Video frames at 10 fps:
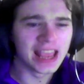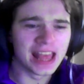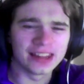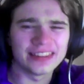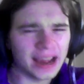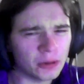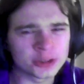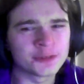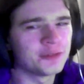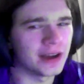that
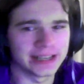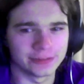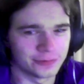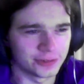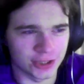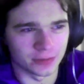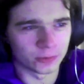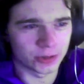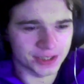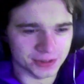was fine for
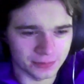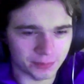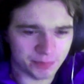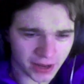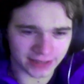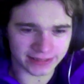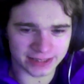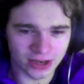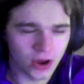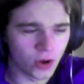some reason,
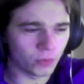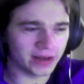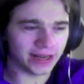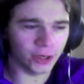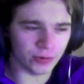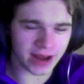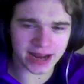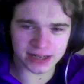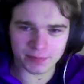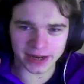but when I
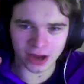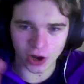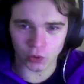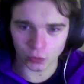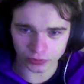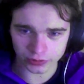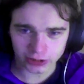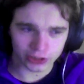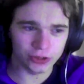created my own,